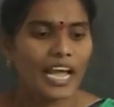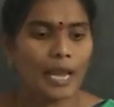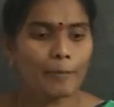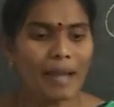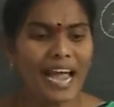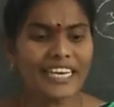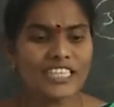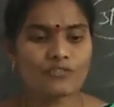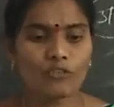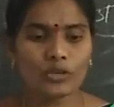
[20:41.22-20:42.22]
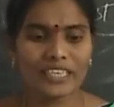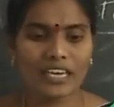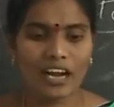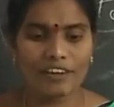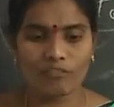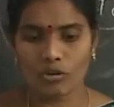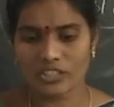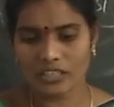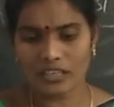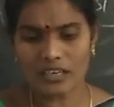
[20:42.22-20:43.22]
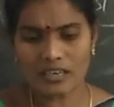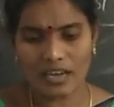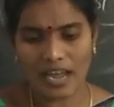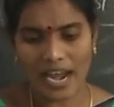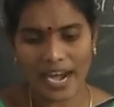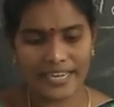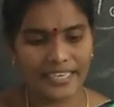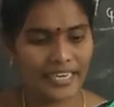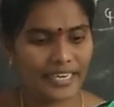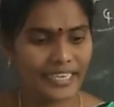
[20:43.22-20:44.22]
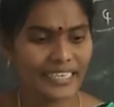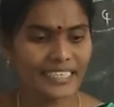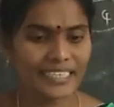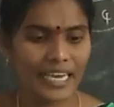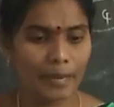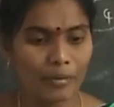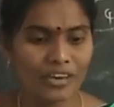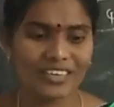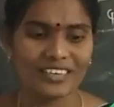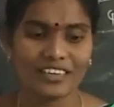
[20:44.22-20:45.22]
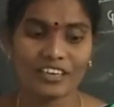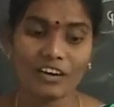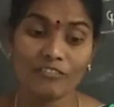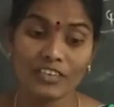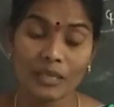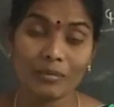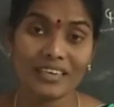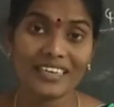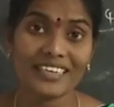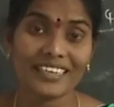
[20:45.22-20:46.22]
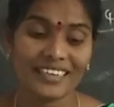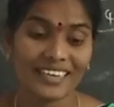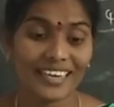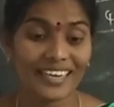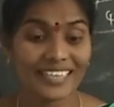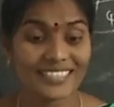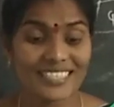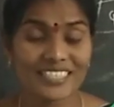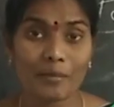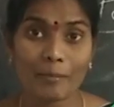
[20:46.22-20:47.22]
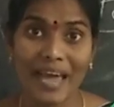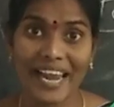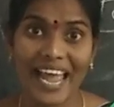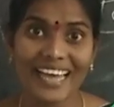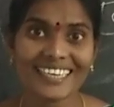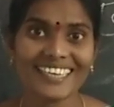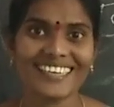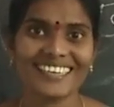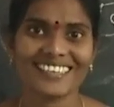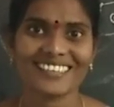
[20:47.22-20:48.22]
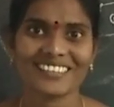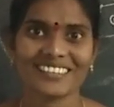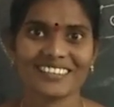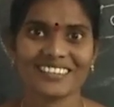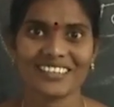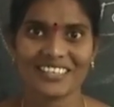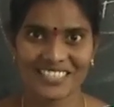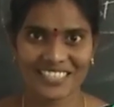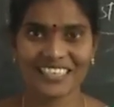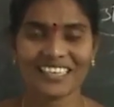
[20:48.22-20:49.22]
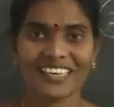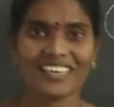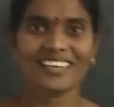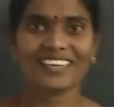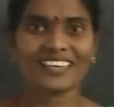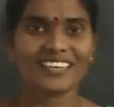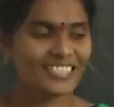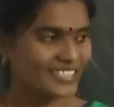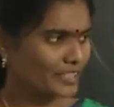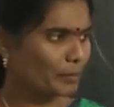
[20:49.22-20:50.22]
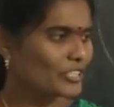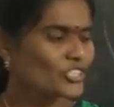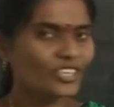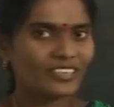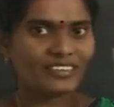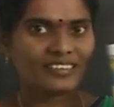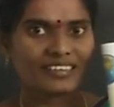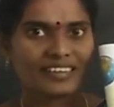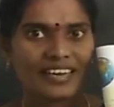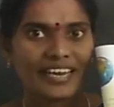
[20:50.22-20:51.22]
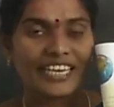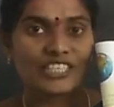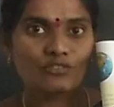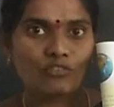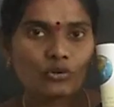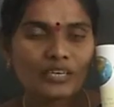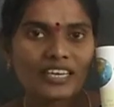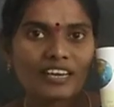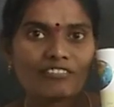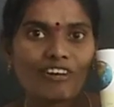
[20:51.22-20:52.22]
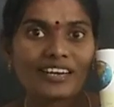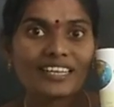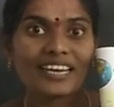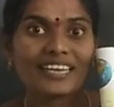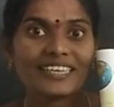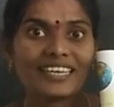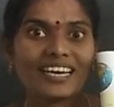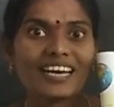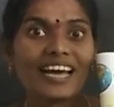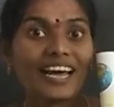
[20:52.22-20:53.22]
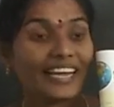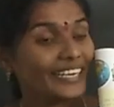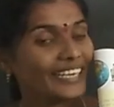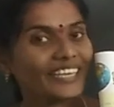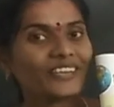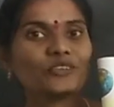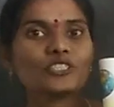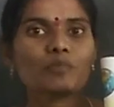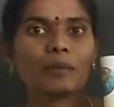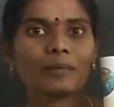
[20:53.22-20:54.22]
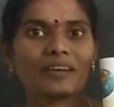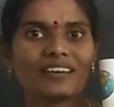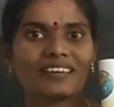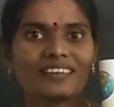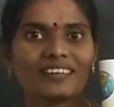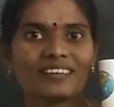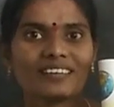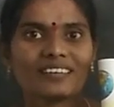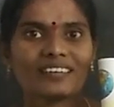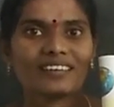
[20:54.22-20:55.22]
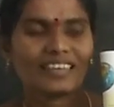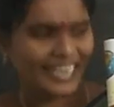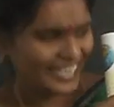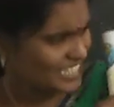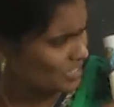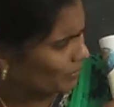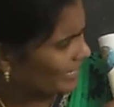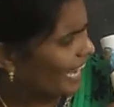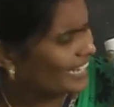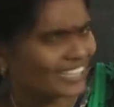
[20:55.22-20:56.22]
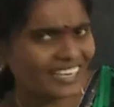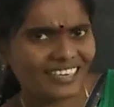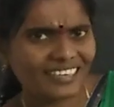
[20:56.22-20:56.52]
A man is floating on water and reading a book comfortably. Is this a miracle? See, Nana? See the picture? He is floating on water and reading a newspaper. Is this miracle?